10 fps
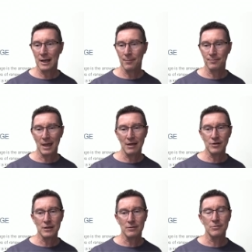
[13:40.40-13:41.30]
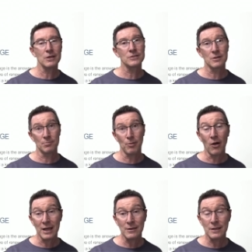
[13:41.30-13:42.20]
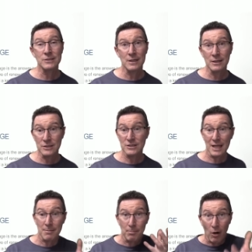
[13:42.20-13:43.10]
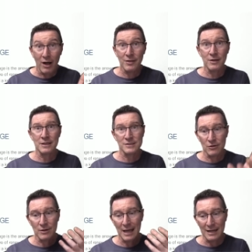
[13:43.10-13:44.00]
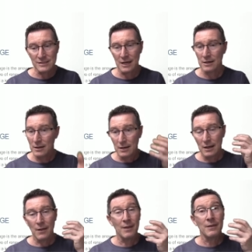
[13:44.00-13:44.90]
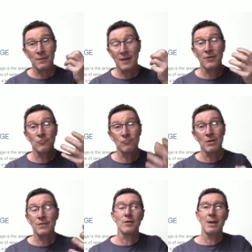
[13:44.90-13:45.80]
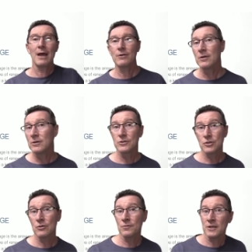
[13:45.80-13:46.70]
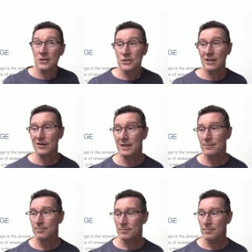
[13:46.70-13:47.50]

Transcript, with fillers: um, having these, uh, buying these things because they buy these. They're an asset and then they rent them out to the utility